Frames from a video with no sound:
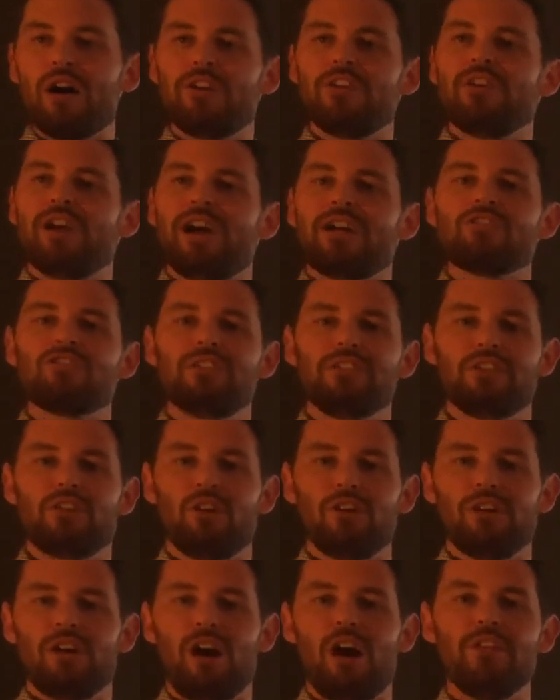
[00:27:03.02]
are you actually
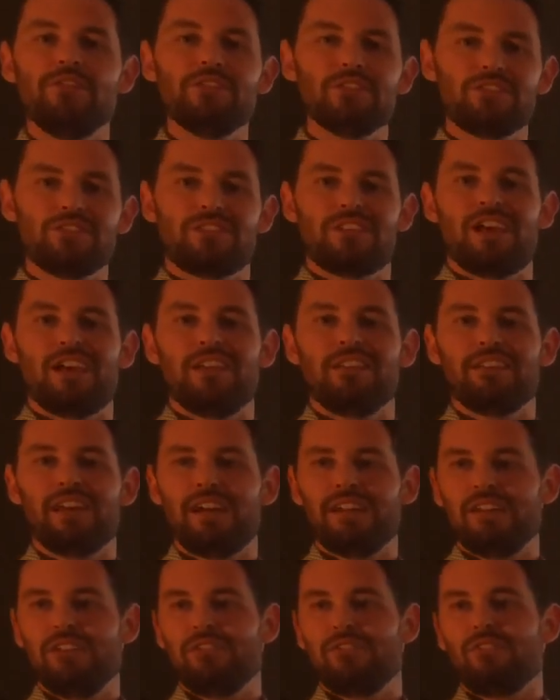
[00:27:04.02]
going to understand
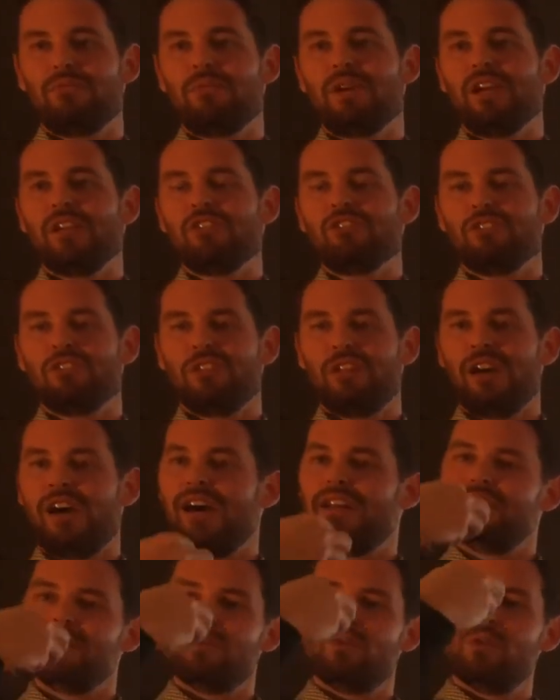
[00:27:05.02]
that information
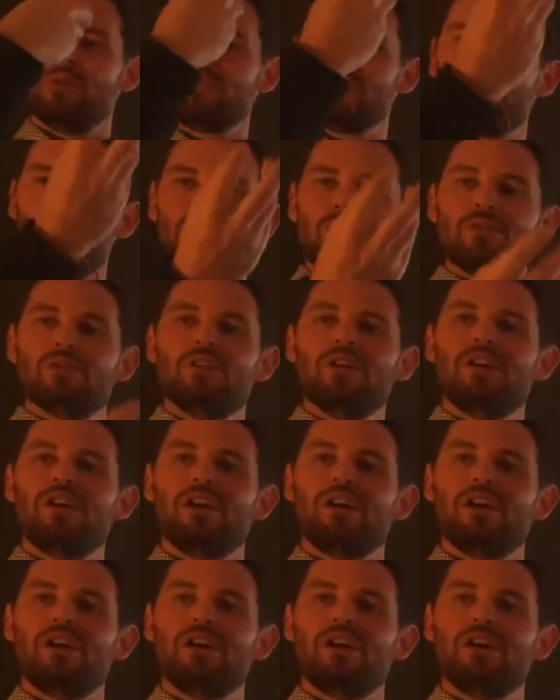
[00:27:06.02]
and also